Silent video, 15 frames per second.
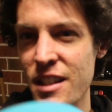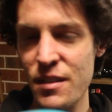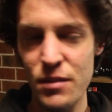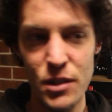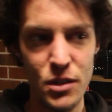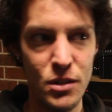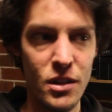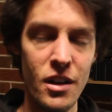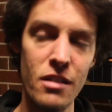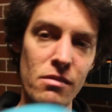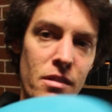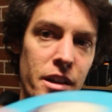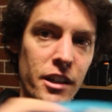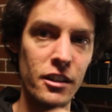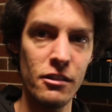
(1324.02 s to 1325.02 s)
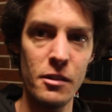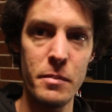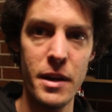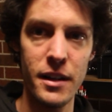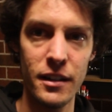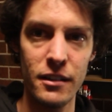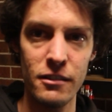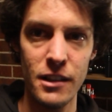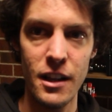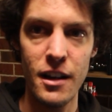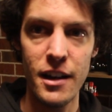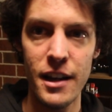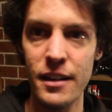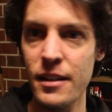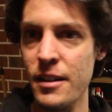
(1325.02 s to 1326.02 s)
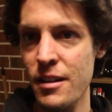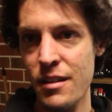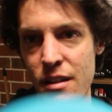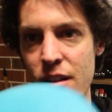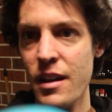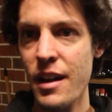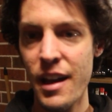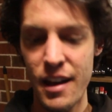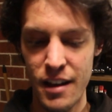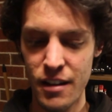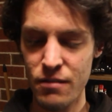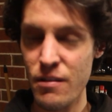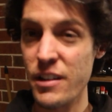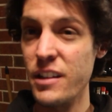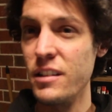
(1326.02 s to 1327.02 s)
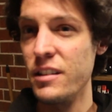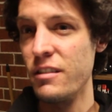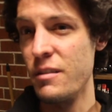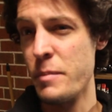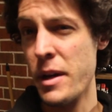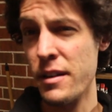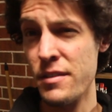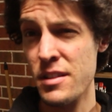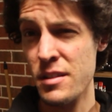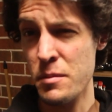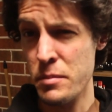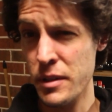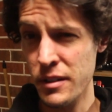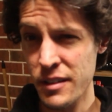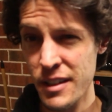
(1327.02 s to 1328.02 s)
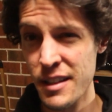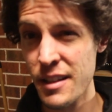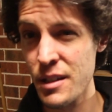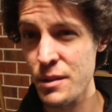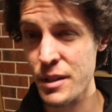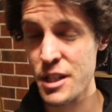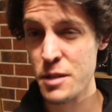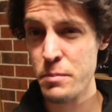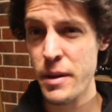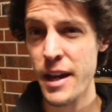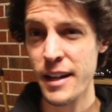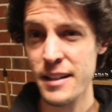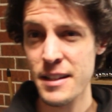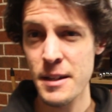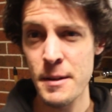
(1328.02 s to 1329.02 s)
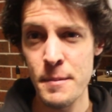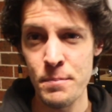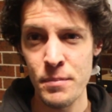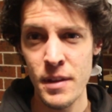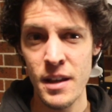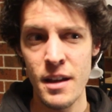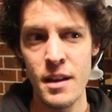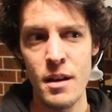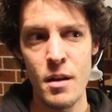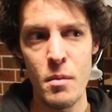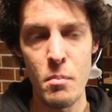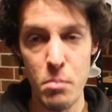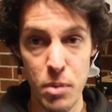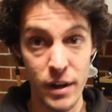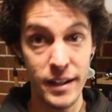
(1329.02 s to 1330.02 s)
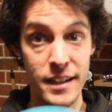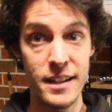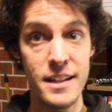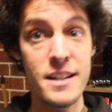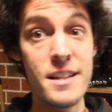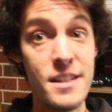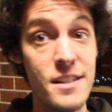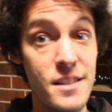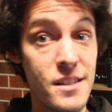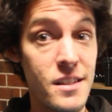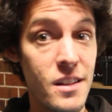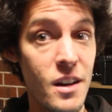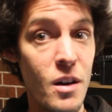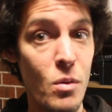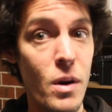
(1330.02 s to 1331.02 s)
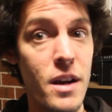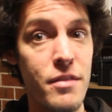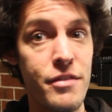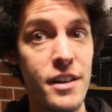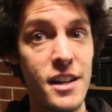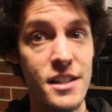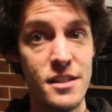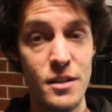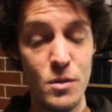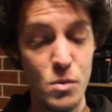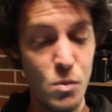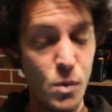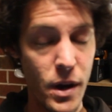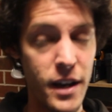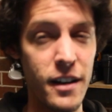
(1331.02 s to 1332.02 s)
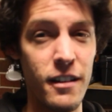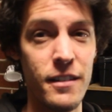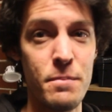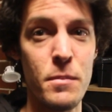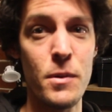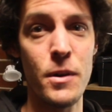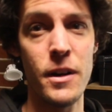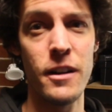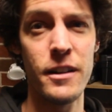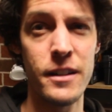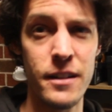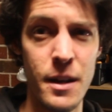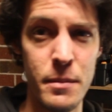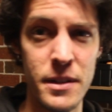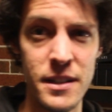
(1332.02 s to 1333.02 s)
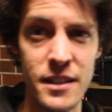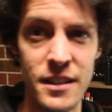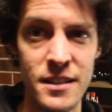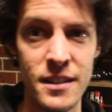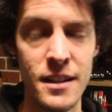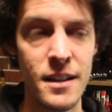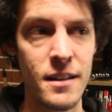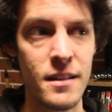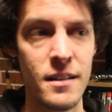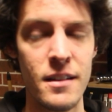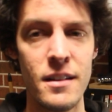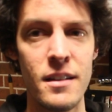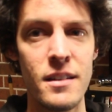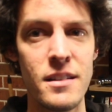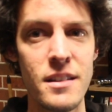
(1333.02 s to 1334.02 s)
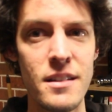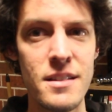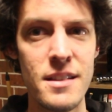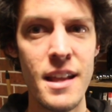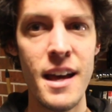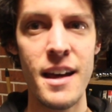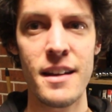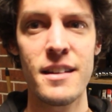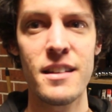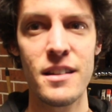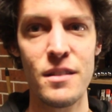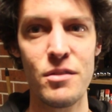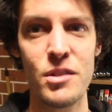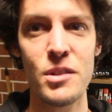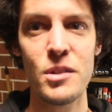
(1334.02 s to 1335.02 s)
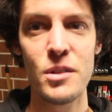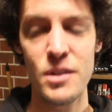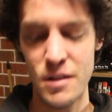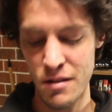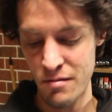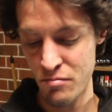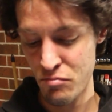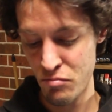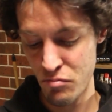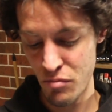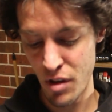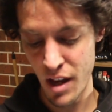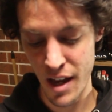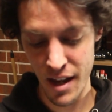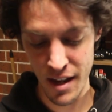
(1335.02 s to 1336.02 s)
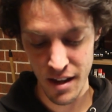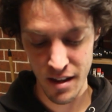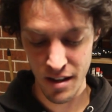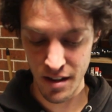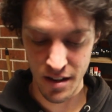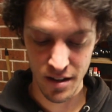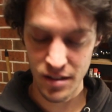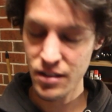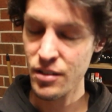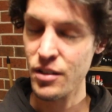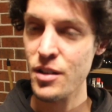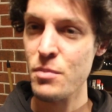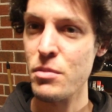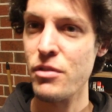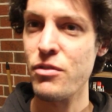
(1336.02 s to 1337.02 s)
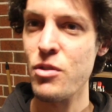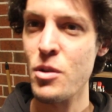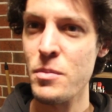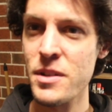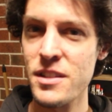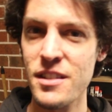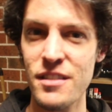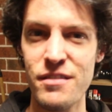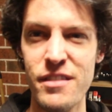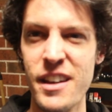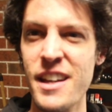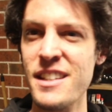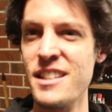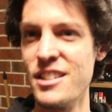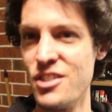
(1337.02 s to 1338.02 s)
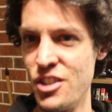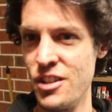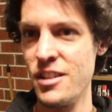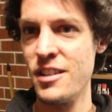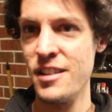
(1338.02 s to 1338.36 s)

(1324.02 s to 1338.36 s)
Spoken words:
give you a regular amount of glide and a regular amount of stability that you expect, but it is a way faster, way more aerodynamic disc, does that give you a performance advantage?